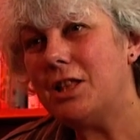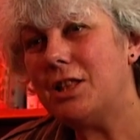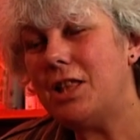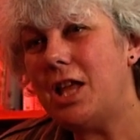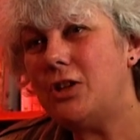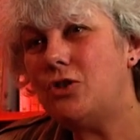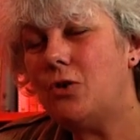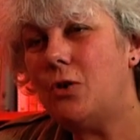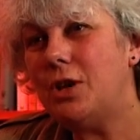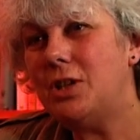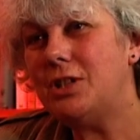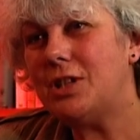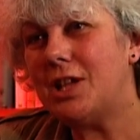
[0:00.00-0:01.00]
they
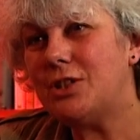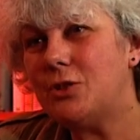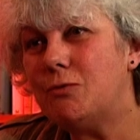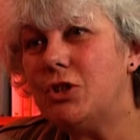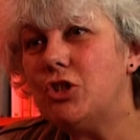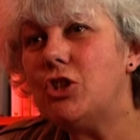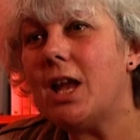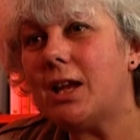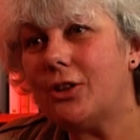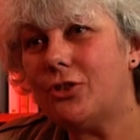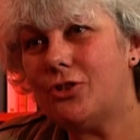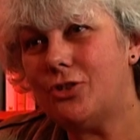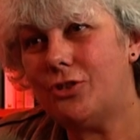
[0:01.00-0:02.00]
joined as a
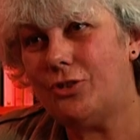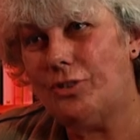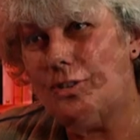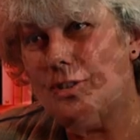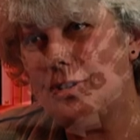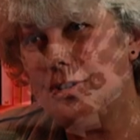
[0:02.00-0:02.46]
rejection